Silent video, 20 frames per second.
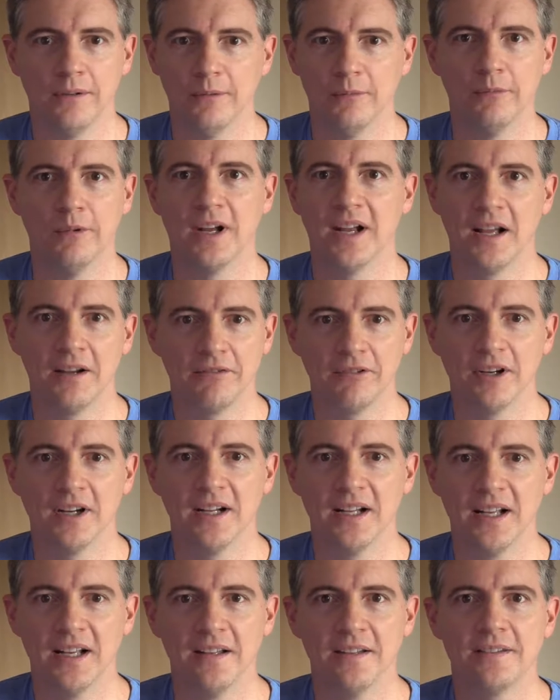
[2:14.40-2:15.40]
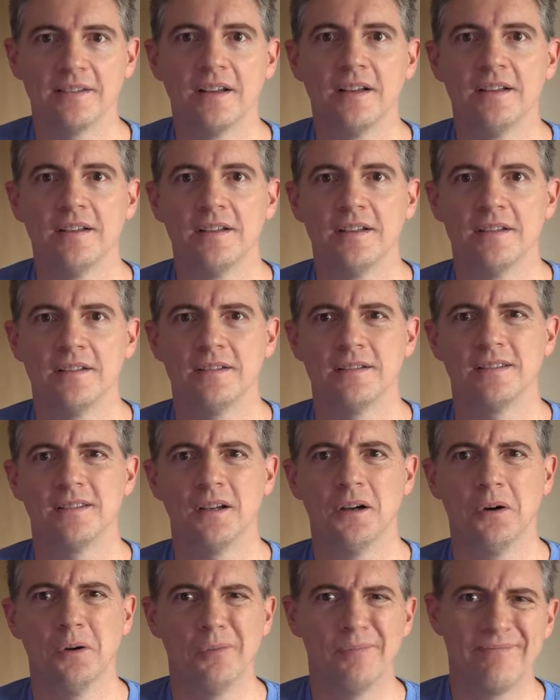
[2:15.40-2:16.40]
whatever it is.
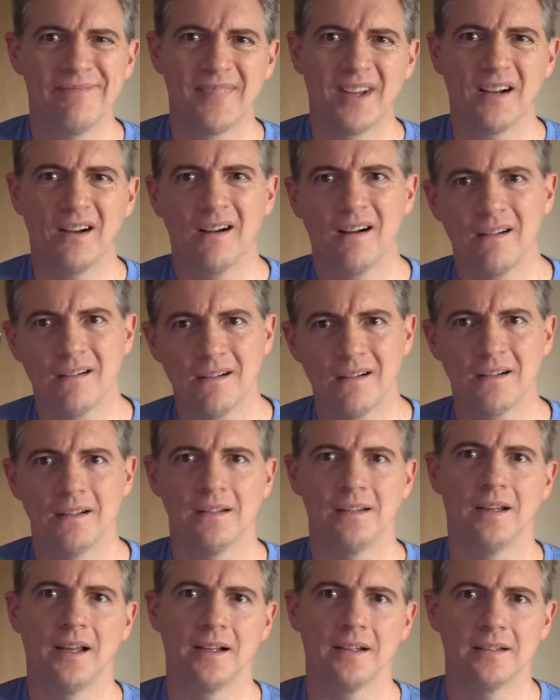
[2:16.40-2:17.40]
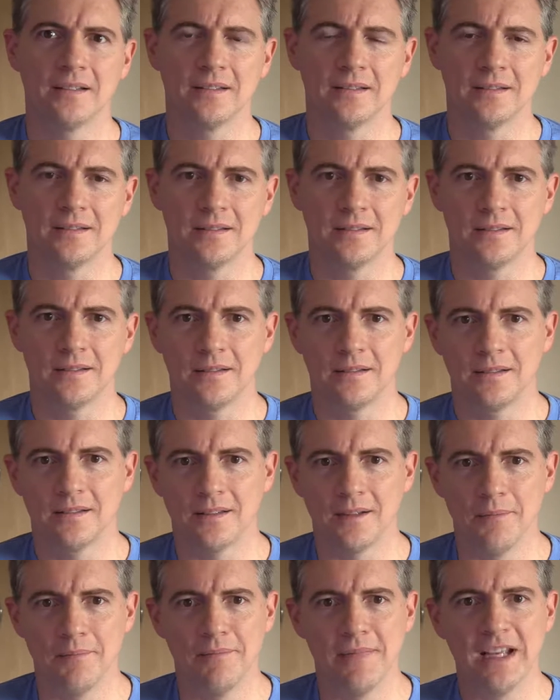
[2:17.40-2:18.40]
So there are like
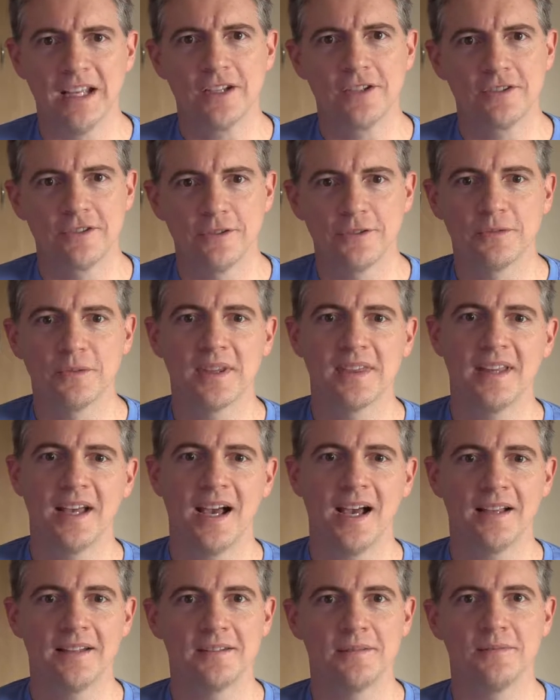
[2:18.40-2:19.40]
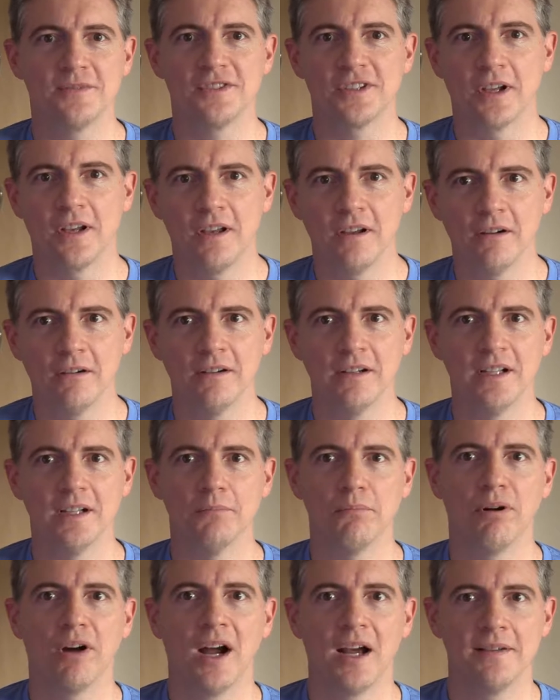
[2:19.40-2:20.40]
some issues with that, some security
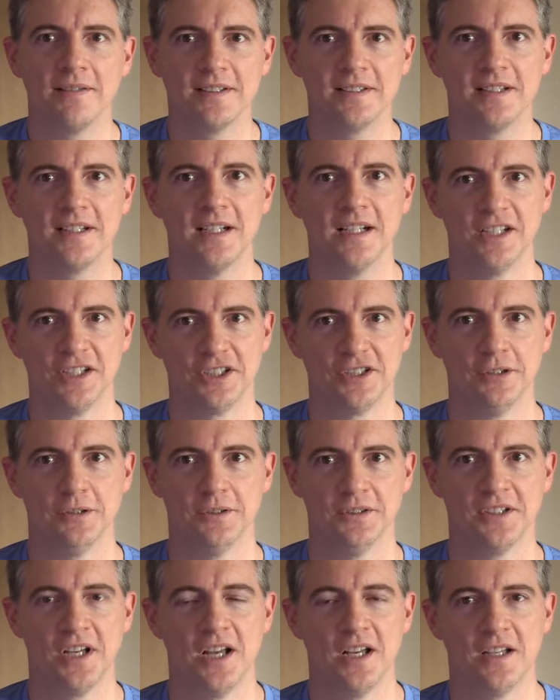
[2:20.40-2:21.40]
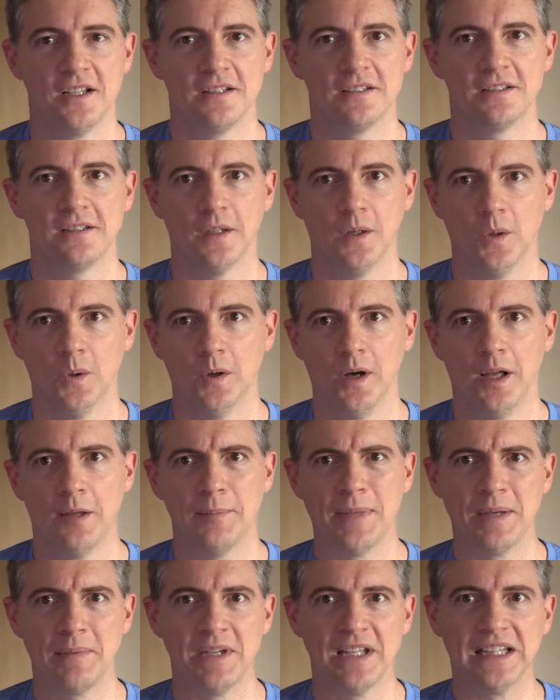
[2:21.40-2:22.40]
and privacy issues. So I'll
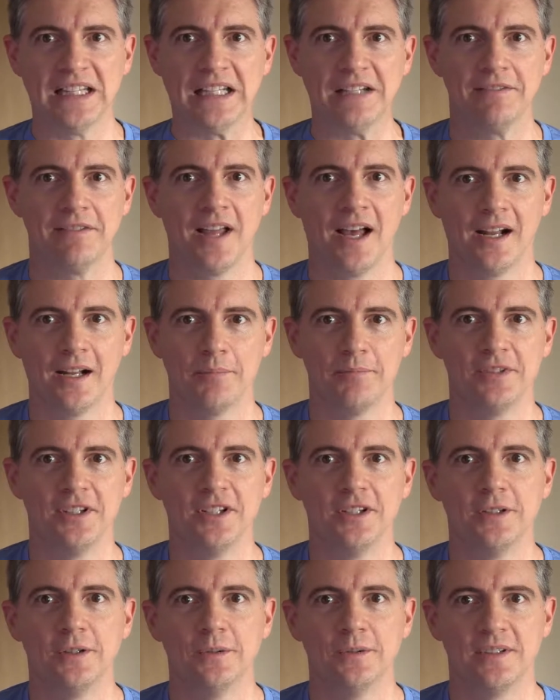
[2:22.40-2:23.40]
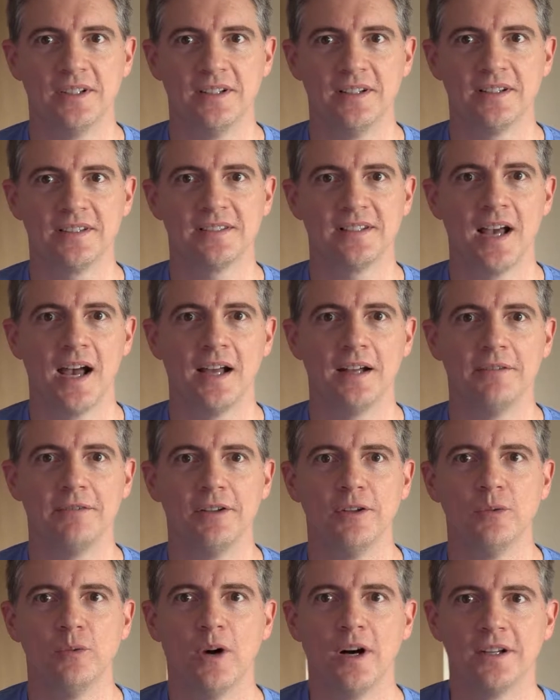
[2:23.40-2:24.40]
maybe leave that up to you to decide if
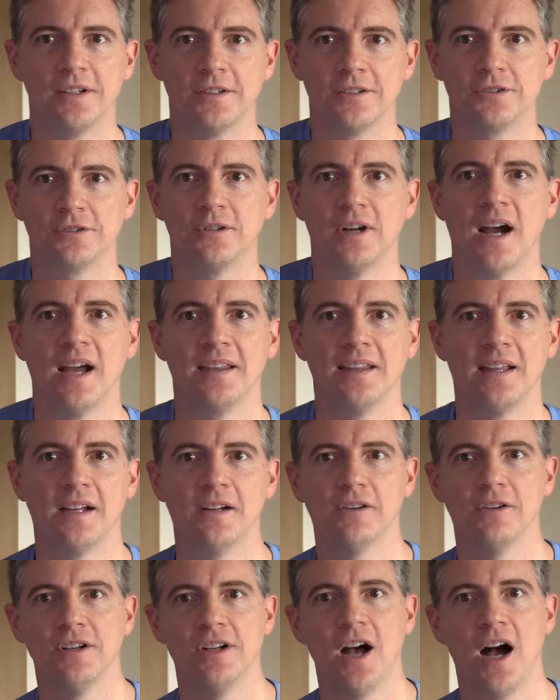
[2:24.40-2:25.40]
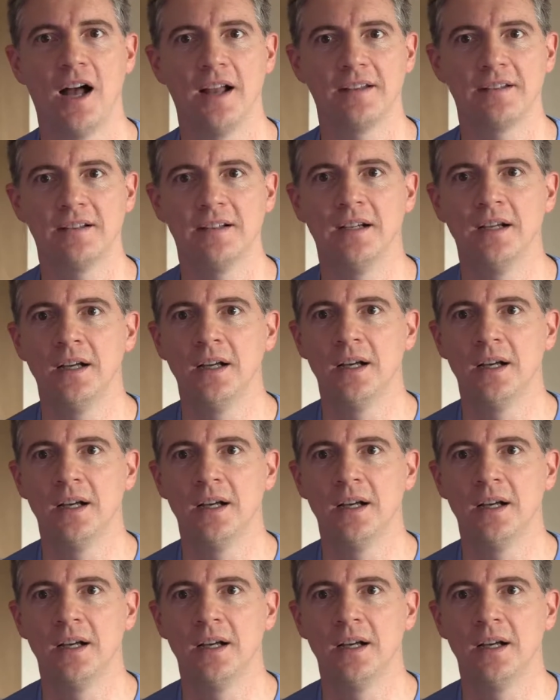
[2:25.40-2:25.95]
you want to try that or not.